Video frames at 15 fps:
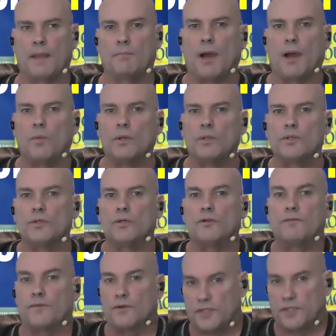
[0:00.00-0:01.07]
but we'll do
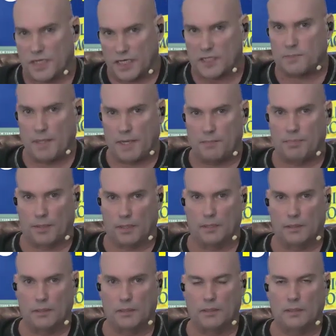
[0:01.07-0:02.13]
it for 6 people.
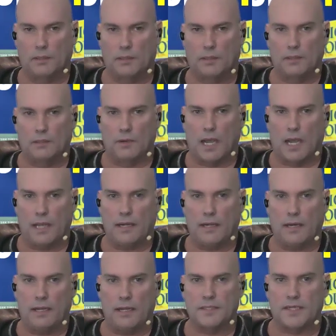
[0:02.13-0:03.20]
Right?
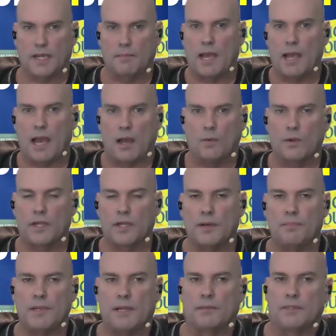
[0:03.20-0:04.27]
And somehow we're going to
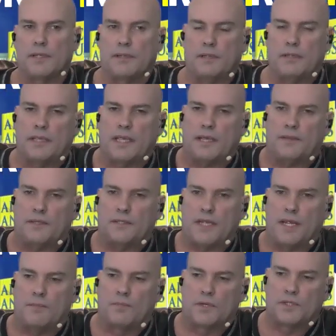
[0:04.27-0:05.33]
be able to get the
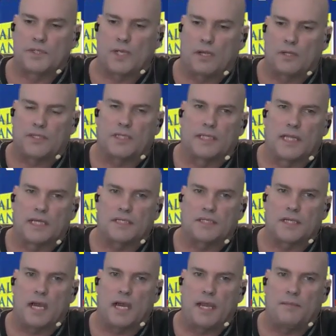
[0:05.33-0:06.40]
same results in less
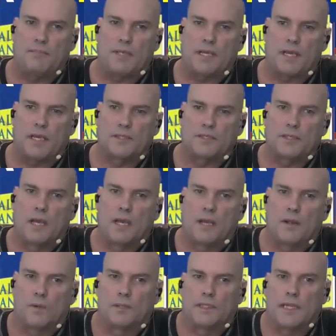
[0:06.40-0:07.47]
time because
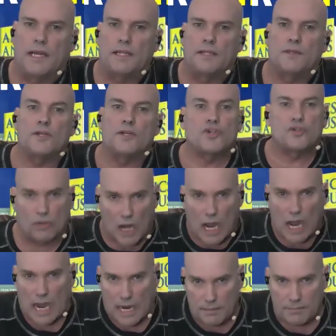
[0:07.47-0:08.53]
we're letting the
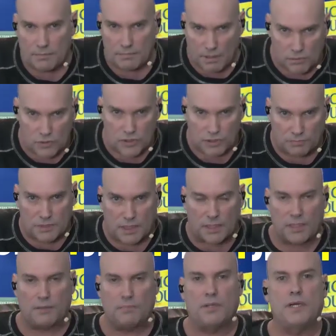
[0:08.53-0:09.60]
tribe, the membership
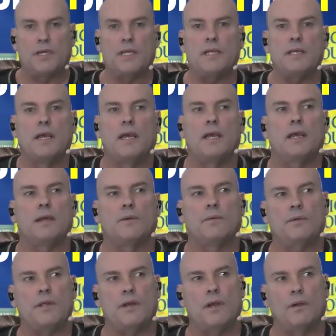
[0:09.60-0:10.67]
site community,
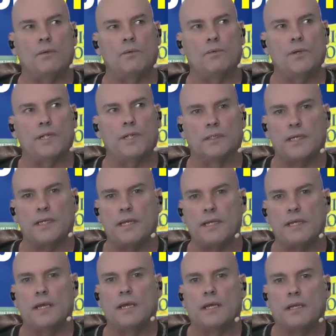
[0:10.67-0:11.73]

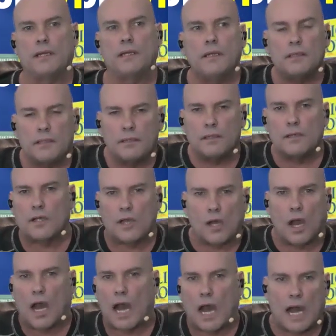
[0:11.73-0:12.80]
really
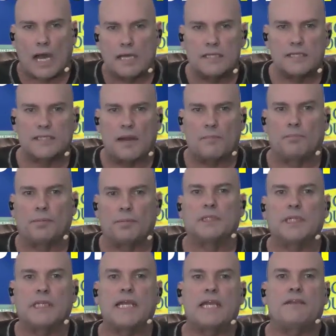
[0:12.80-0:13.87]
cause that
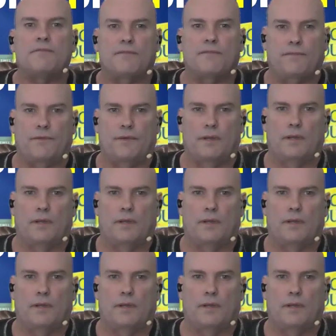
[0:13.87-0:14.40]
belief